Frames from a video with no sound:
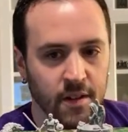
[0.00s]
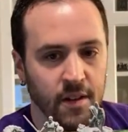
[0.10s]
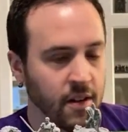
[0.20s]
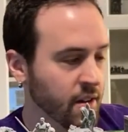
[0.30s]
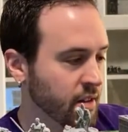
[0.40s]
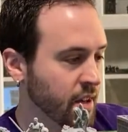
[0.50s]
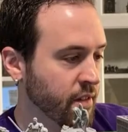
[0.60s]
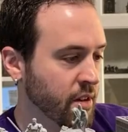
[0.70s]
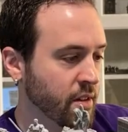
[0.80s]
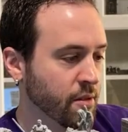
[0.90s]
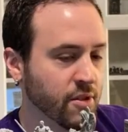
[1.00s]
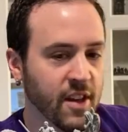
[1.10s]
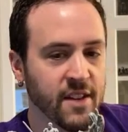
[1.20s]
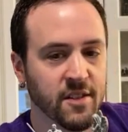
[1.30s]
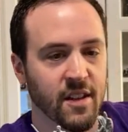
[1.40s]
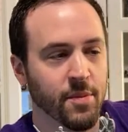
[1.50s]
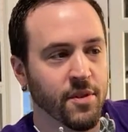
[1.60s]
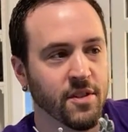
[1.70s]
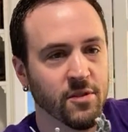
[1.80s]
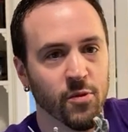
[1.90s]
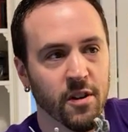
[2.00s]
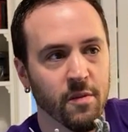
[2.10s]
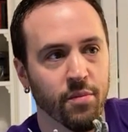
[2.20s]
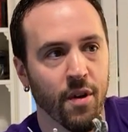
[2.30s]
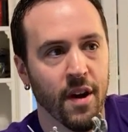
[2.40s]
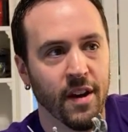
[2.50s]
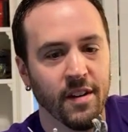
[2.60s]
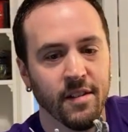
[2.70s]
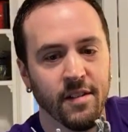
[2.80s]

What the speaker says: And I'll give you a little size example. This is one of the Bray.